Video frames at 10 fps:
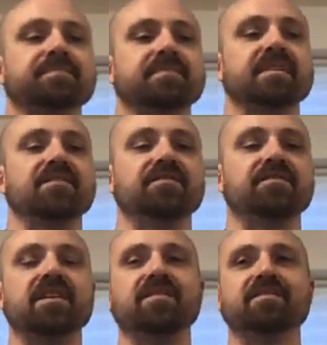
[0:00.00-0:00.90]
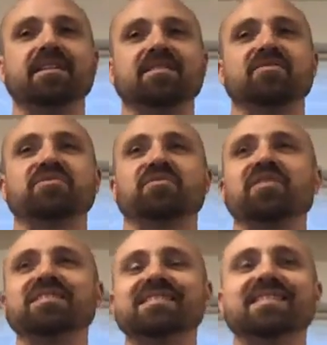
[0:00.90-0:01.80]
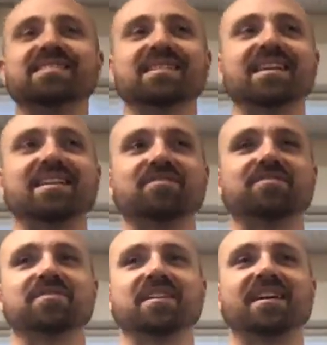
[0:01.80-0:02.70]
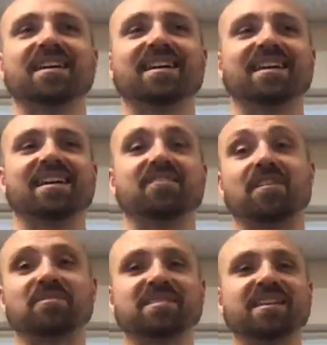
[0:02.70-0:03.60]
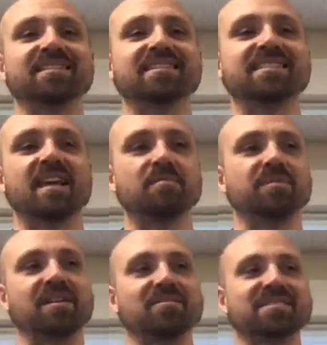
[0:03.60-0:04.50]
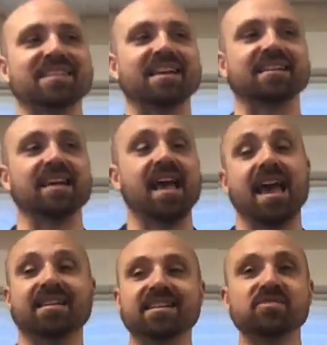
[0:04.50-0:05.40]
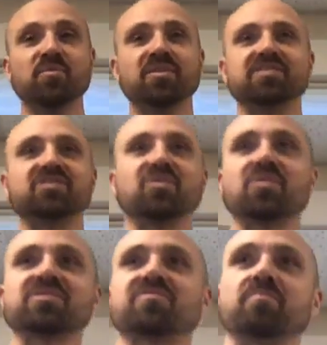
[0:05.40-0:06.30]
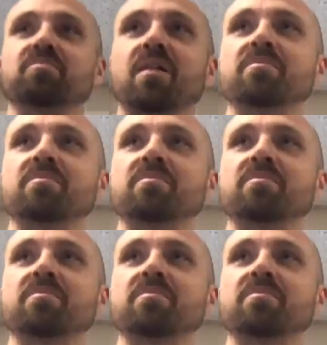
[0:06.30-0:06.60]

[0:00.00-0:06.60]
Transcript: if it's, for instance, like if I was selling this table and I was like, and this wood is sourced from blah, blah,